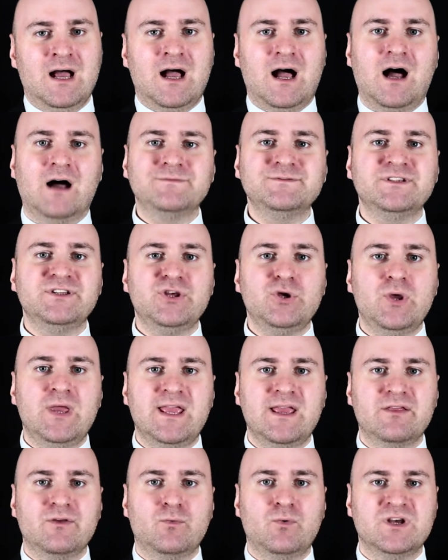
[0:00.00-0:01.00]
After you
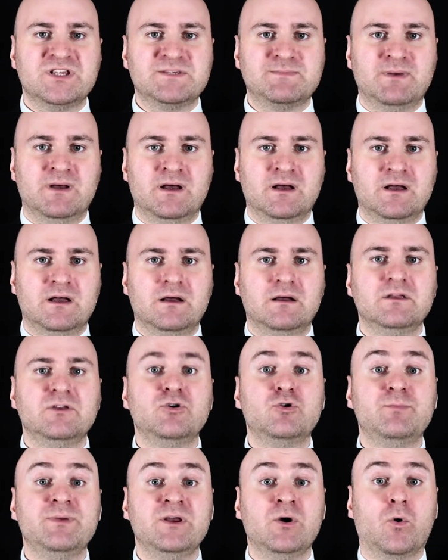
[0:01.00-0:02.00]
hear the whisper,
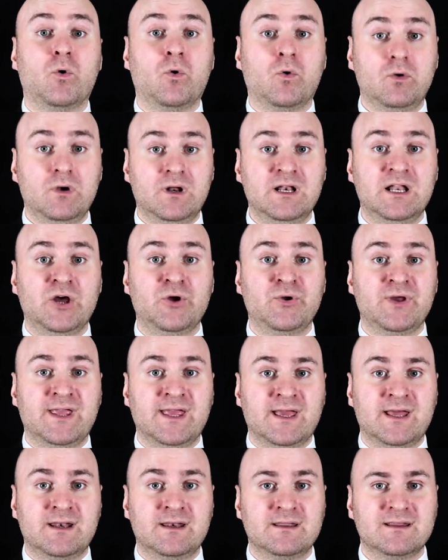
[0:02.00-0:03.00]
you'll be all alone
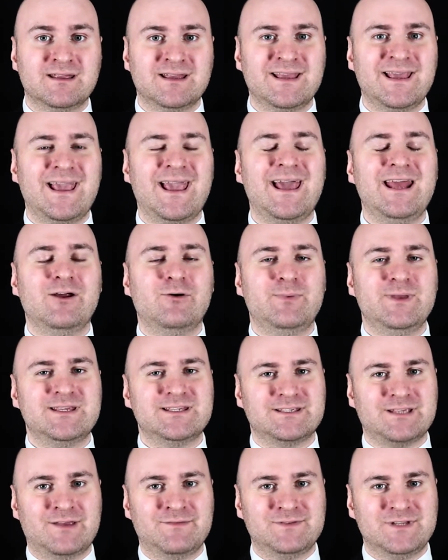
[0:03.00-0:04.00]
again, and it'll be
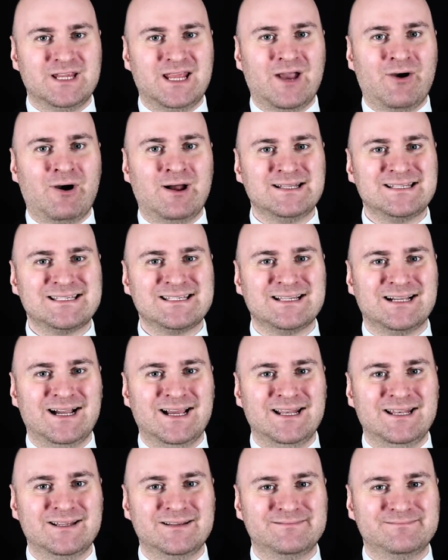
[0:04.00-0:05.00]
safe to go
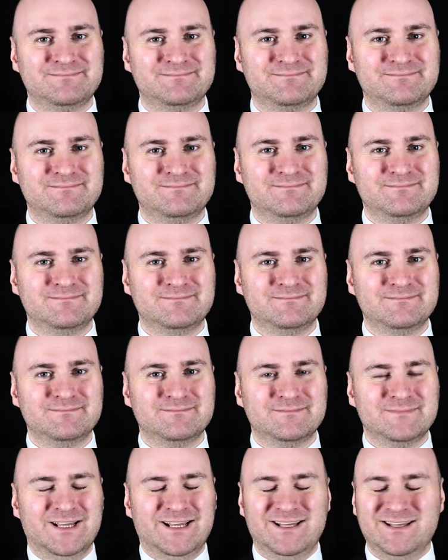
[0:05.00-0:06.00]
outside.
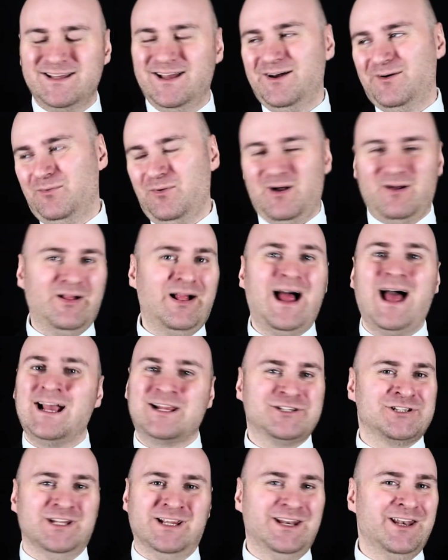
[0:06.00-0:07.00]
Well,
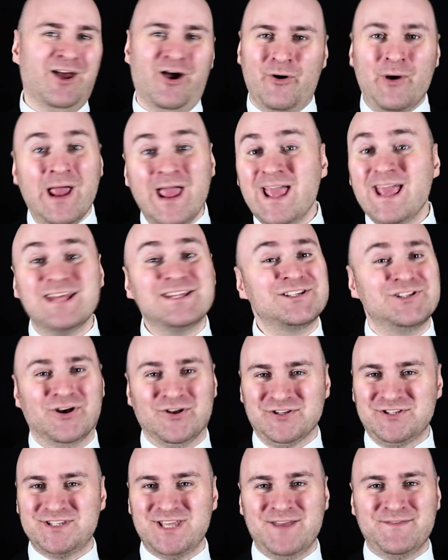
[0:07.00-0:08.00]
actually, no, it's not
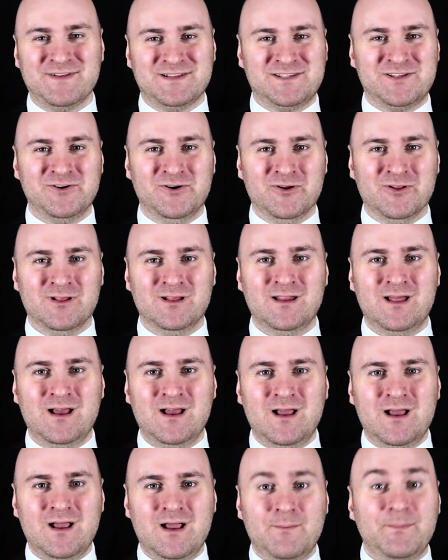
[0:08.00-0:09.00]
safe at all,
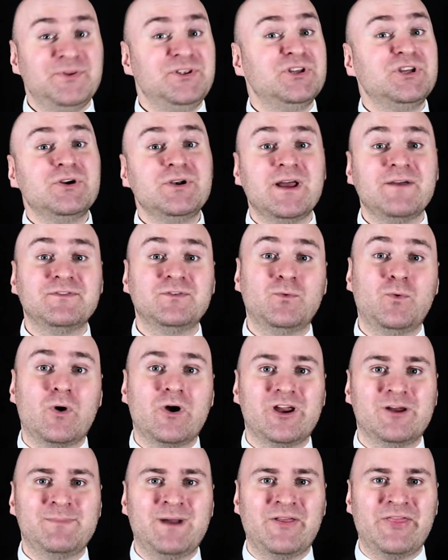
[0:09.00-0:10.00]
but you don't have to
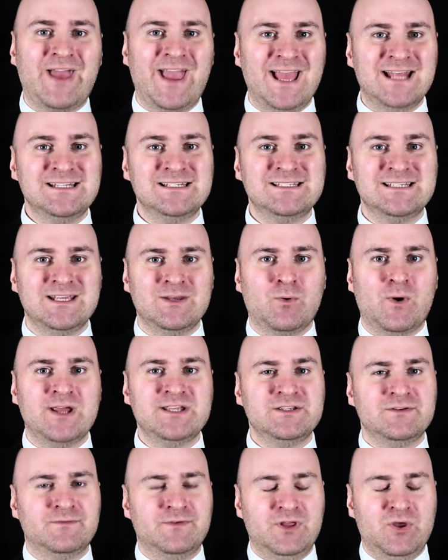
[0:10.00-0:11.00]
worry about the entity
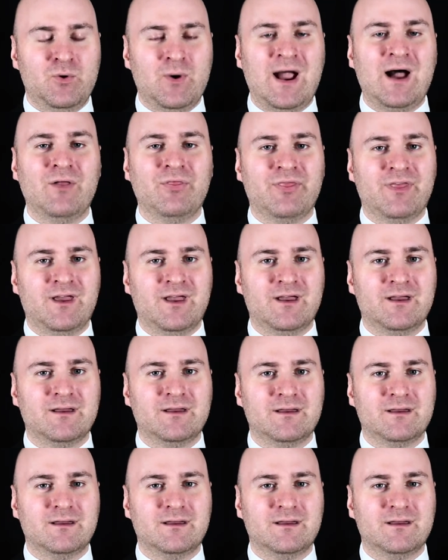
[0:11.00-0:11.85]
waiting for you out there.